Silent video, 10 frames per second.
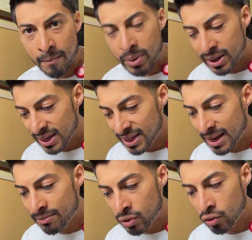But in
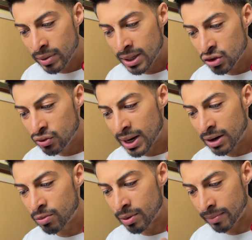that moment, you
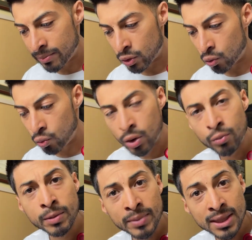gotta remember, what
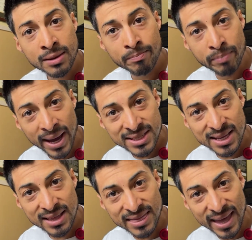would be the
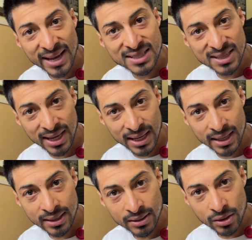best next
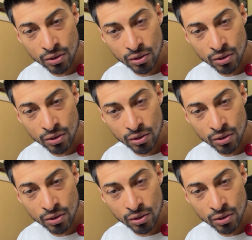thing?